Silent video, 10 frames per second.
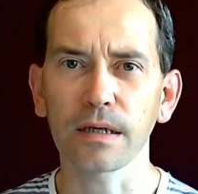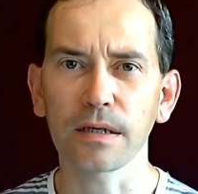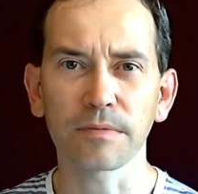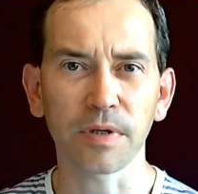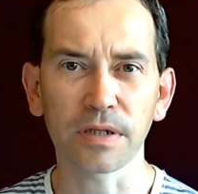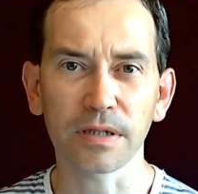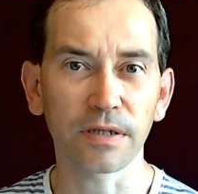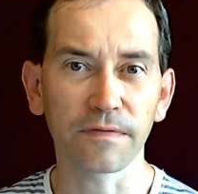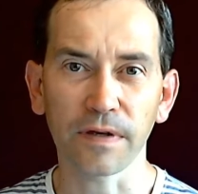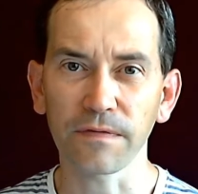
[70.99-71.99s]
It means
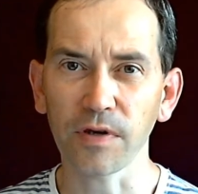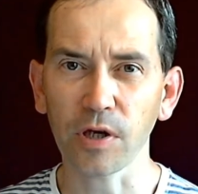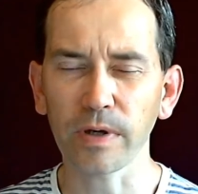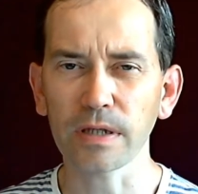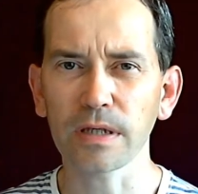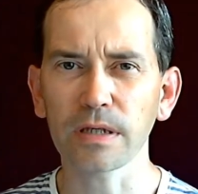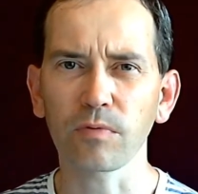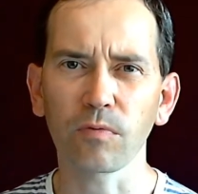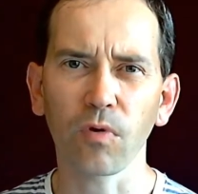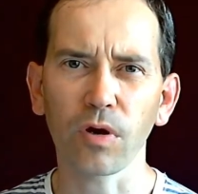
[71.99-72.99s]
different frequencies
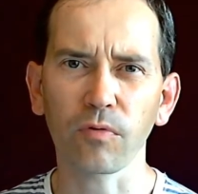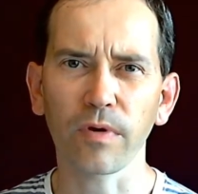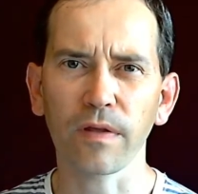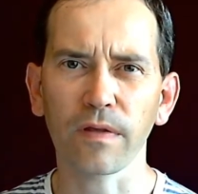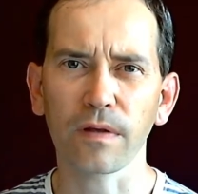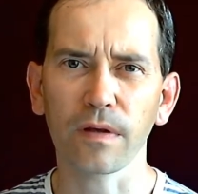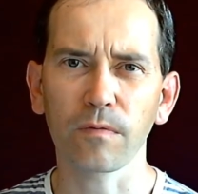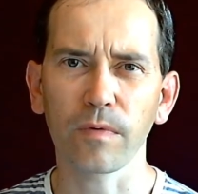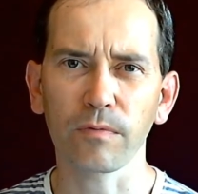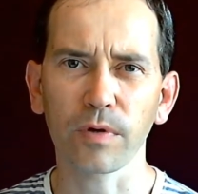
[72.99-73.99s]
we work with
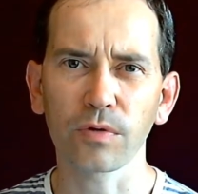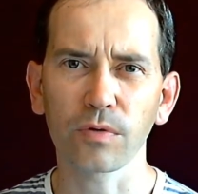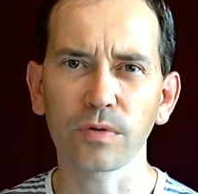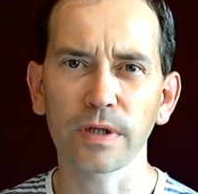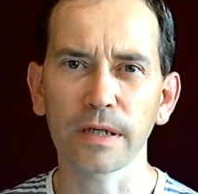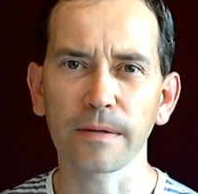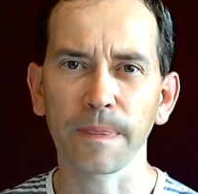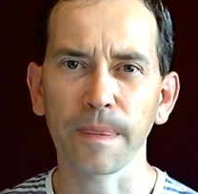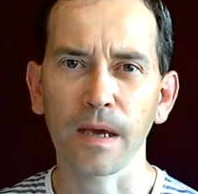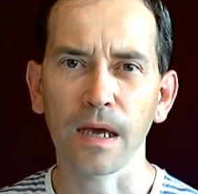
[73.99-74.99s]
when we do the
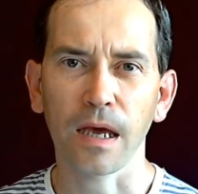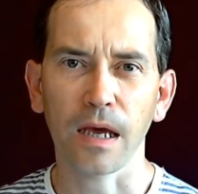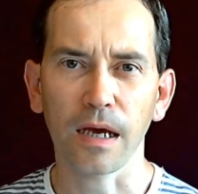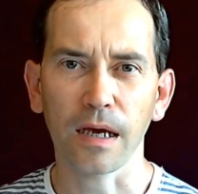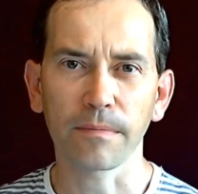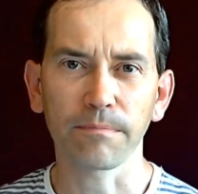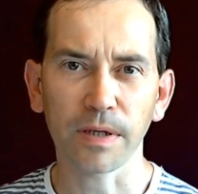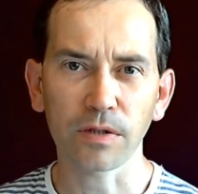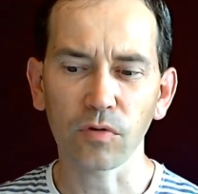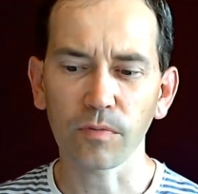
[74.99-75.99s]

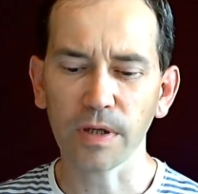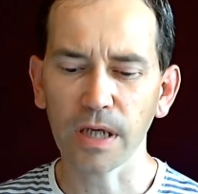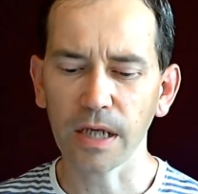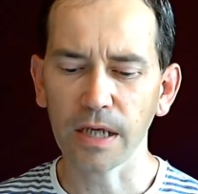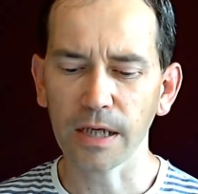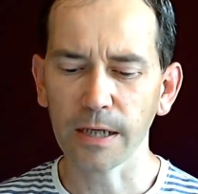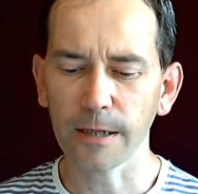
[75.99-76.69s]
pendulum healing.